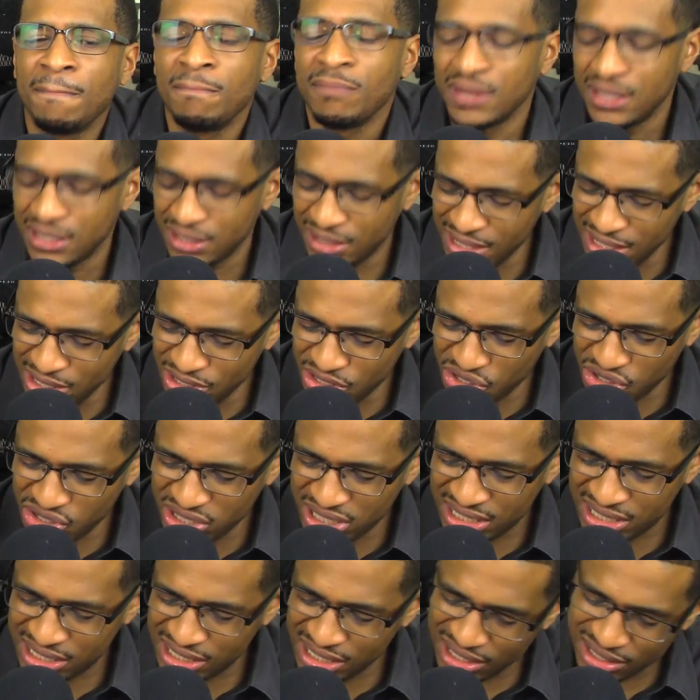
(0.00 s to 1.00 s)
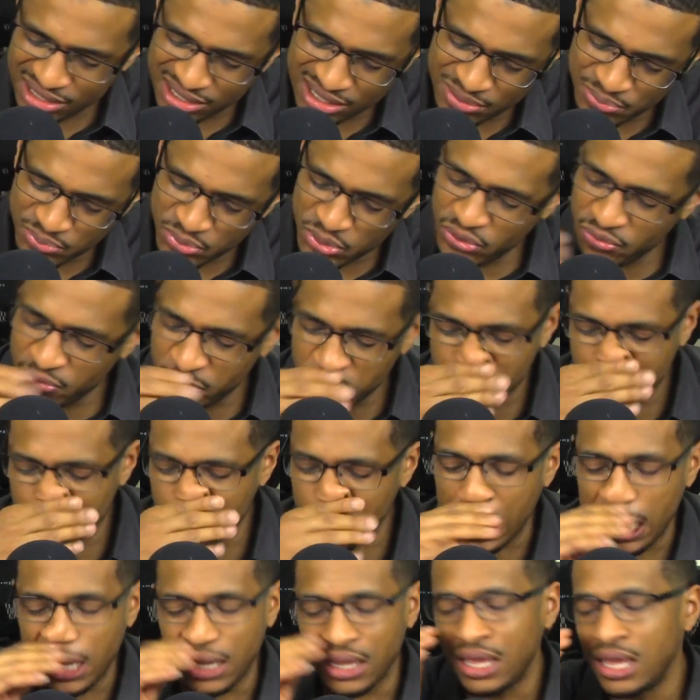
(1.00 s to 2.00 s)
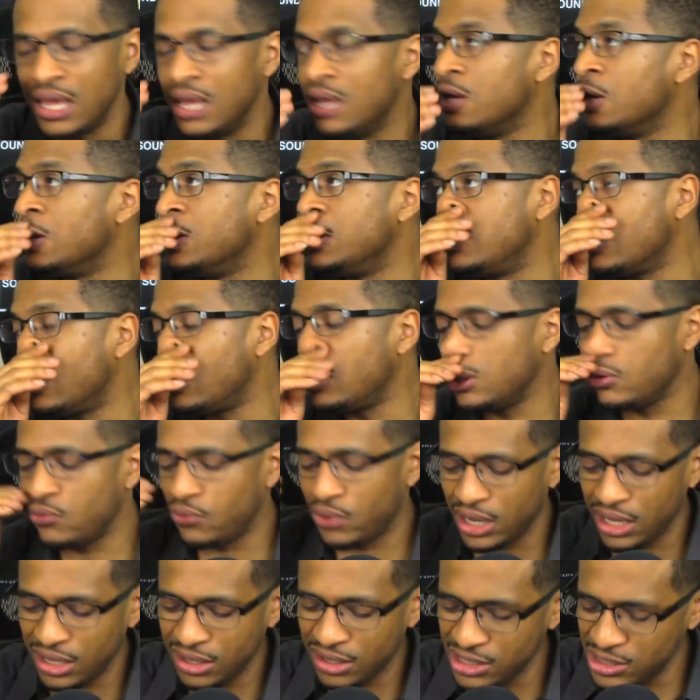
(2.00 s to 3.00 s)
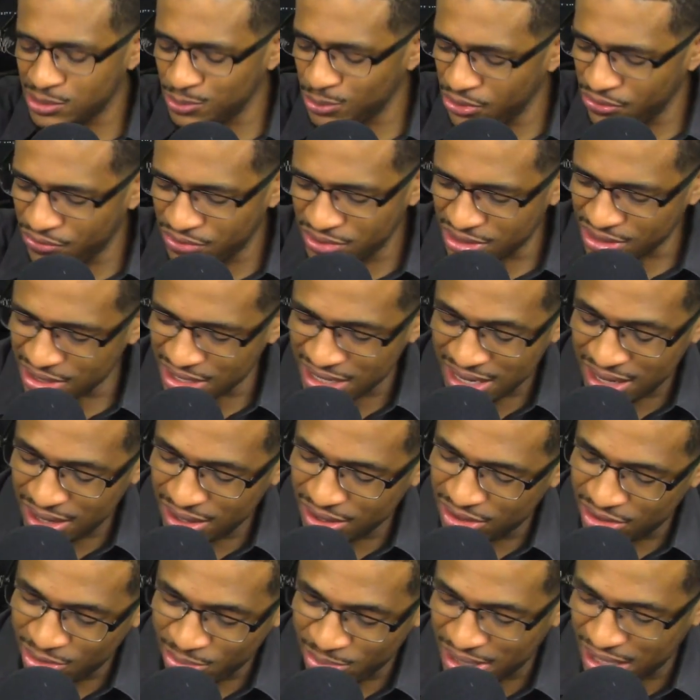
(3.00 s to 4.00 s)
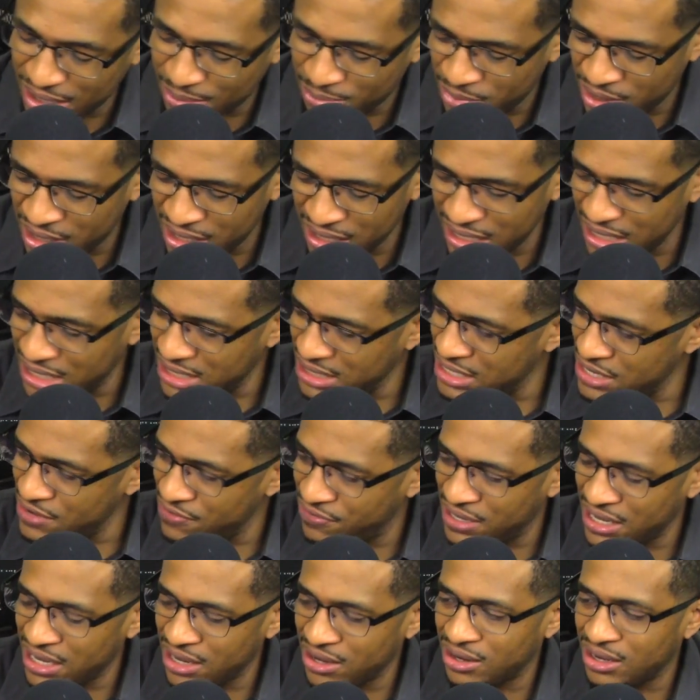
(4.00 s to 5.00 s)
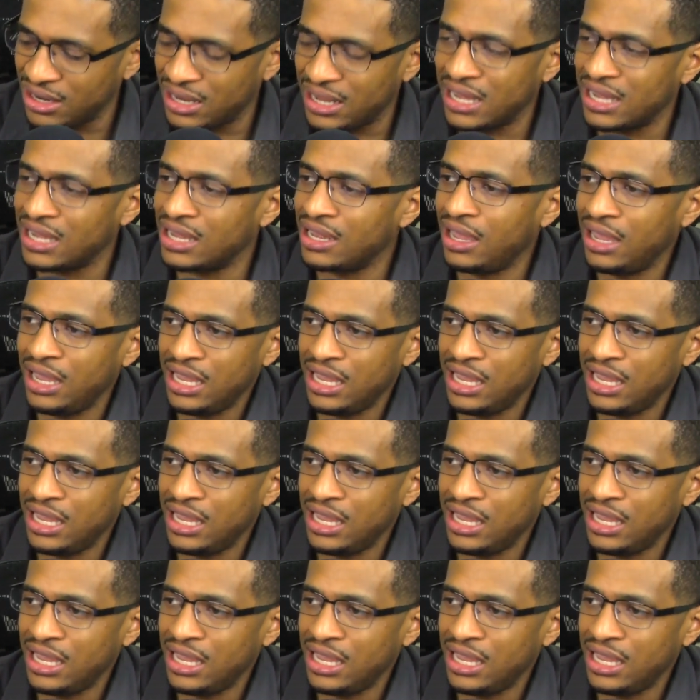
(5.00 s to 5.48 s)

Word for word: These are six movies that the only way these movies are not going to make money is if they're like,